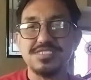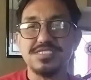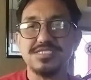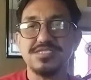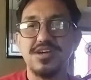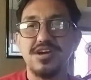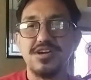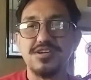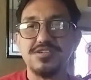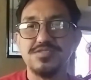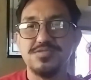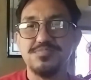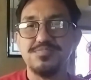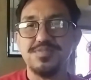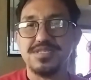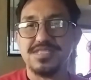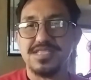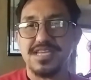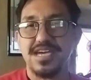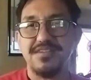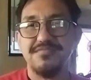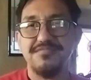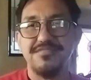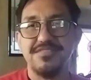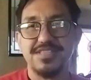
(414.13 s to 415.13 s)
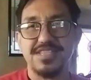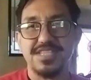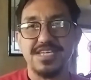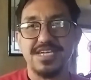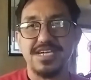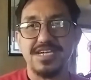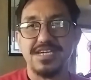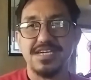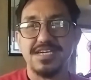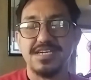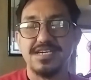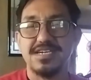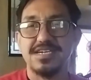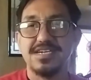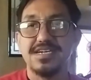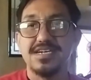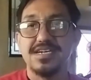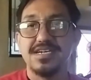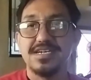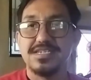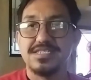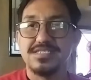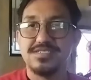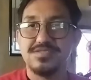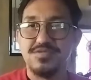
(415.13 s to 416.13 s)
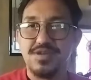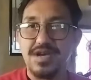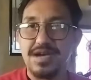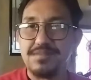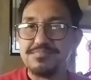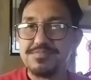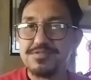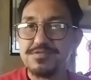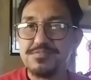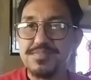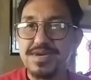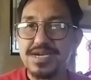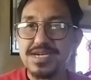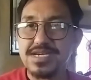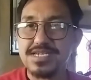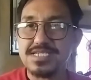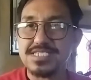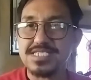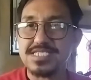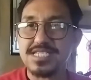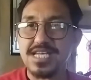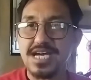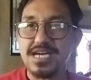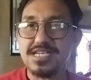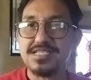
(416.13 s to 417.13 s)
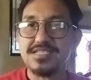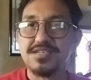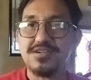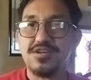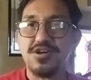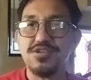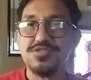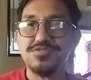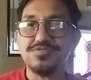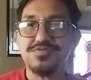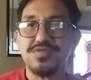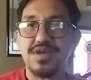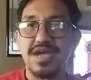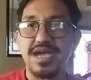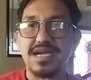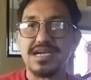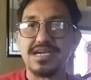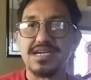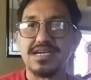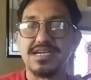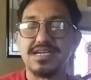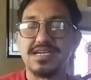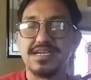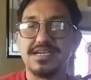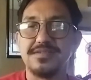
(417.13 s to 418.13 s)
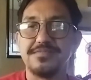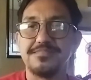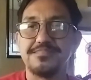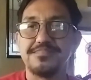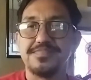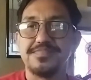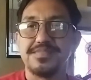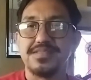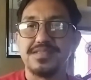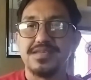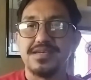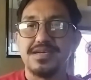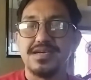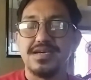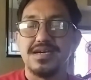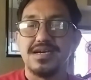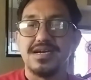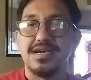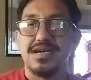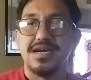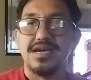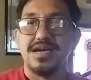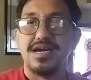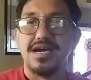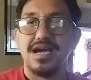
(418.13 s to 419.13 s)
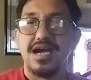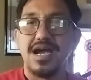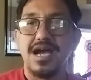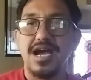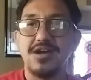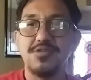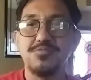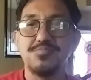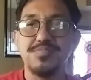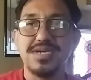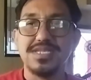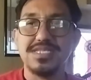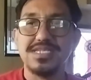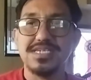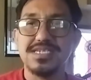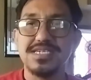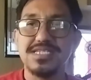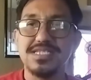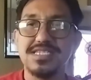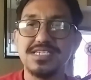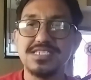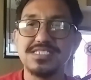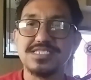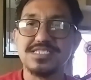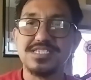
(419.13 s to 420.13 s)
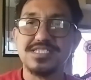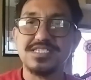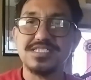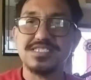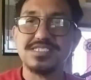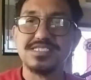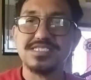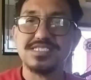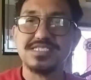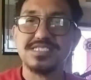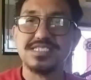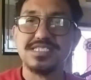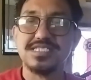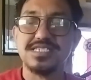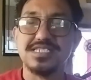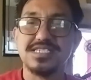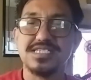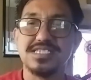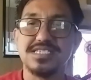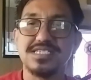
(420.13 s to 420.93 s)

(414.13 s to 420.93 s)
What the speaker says: document everything. You have to make a stud contract. How many liters